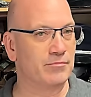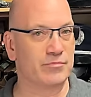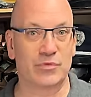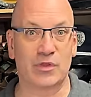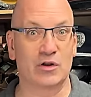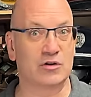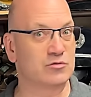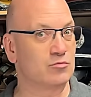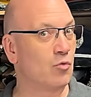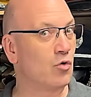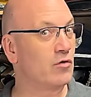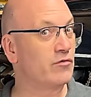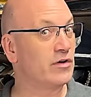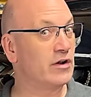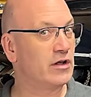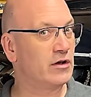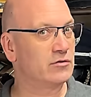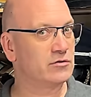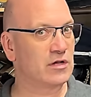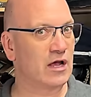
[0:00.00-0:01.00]
there's more
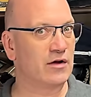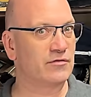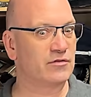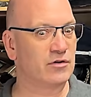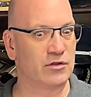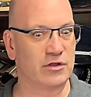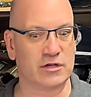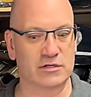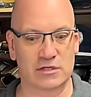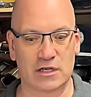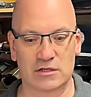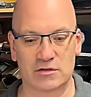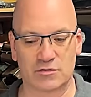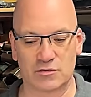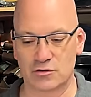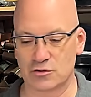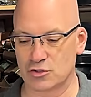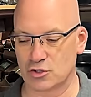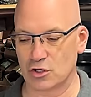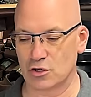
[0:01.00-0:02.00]
videos after this, that's
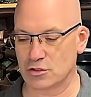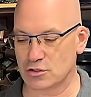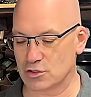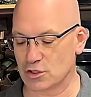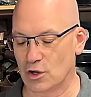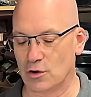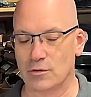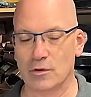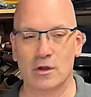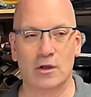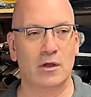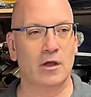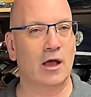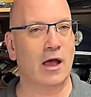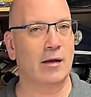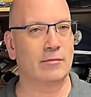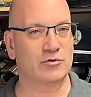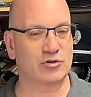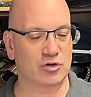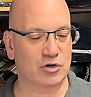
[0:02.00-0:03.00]
for sure. So
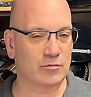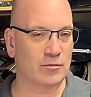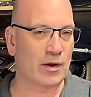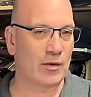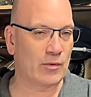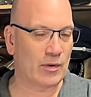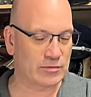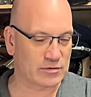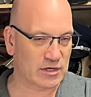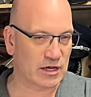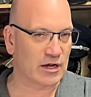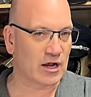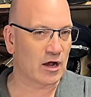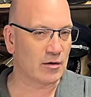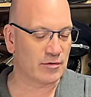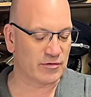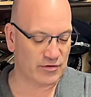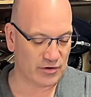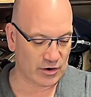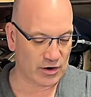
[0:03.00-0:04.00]
I'm sure my website guy
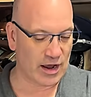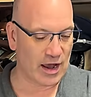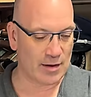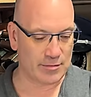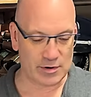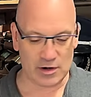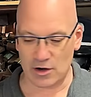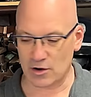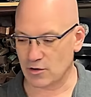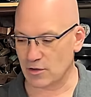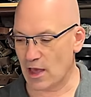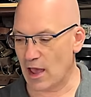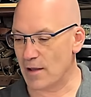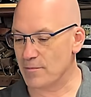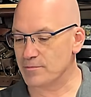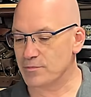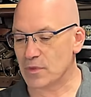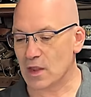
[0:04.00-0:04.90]
will be very happy to hear that.